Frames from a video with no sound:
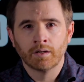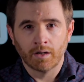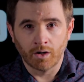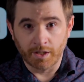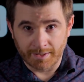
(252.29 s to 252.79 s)

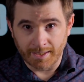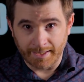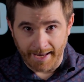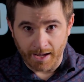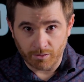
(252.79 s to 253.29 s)
Are you
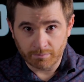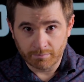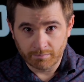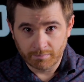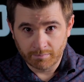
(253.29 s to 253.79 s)
sitting down?
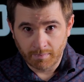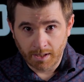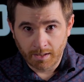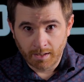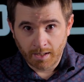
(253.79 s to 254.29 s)

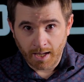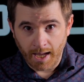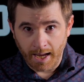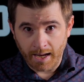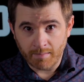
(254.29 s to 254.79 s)

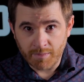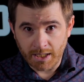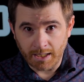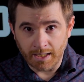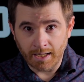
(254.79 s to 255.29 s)

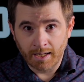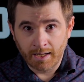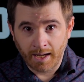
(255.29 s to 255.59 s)
AMD